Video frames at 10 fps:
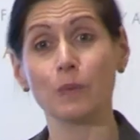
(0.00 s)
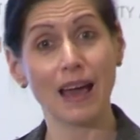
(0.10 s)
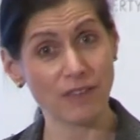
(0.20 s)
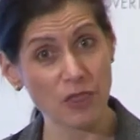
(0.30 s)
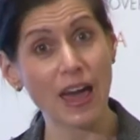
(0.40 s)
And we
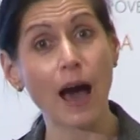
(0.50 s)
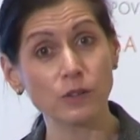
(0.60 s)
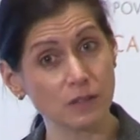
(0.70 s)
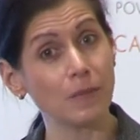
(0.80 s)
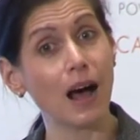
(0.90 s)
have a
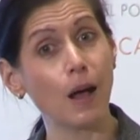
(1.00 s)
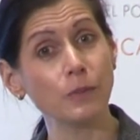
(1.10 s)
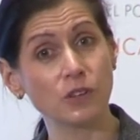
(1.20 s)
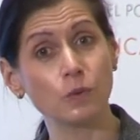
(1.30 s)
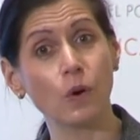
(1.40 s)
thousand
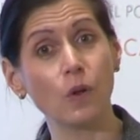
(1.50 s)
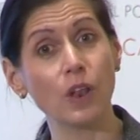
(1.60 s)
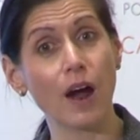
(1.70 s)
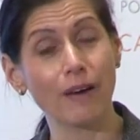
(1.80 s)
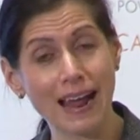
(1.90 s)
moms
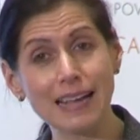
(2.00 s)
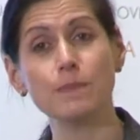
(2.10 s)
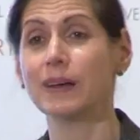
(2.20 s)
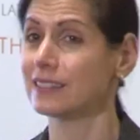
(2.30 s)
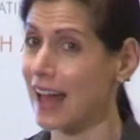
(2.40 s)
enrolled
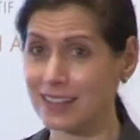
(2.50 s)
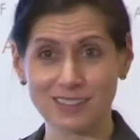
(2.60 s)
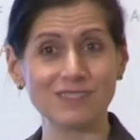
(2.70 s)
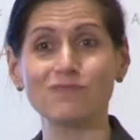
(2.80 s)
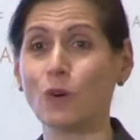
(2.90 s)
already, but
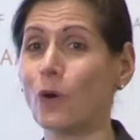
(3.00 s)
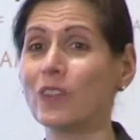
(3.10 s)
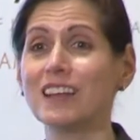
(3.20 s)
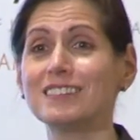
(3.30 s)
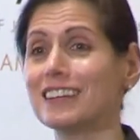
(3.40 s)
that's
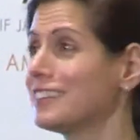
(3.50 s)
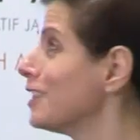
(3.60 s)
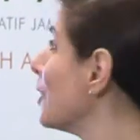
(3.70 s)
only a sixth